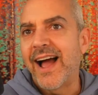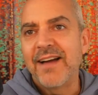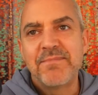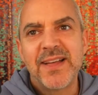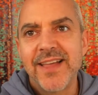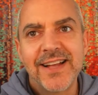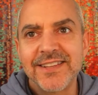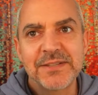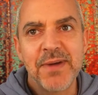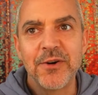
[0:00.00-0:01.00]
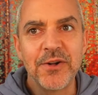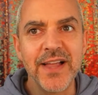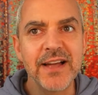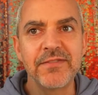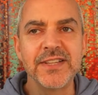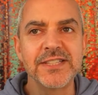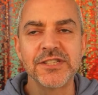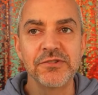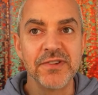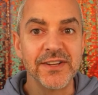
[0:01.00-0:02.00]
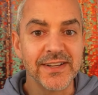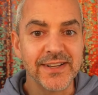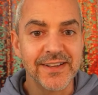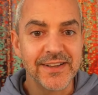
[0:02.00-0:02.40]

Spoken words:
I've been like this my whole life. And this is a real